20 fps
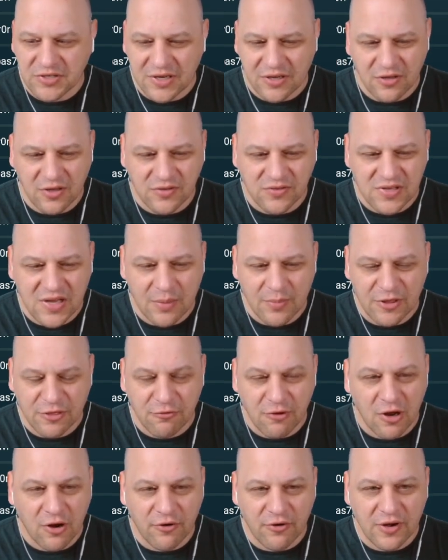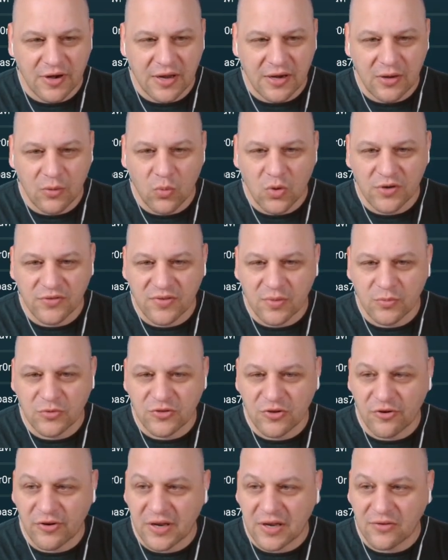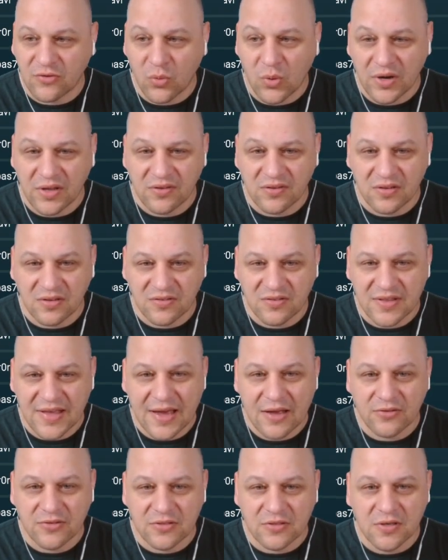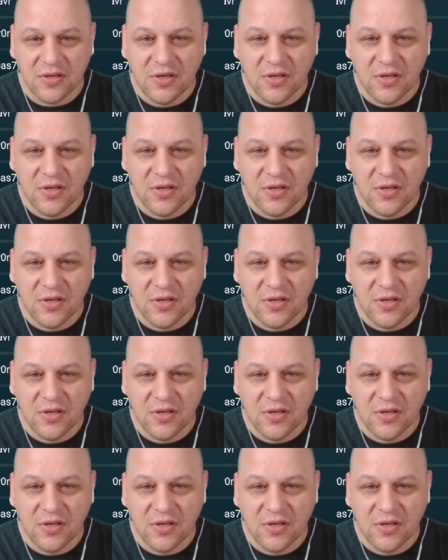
You can see I'm at 391. Someone's already at 26,000.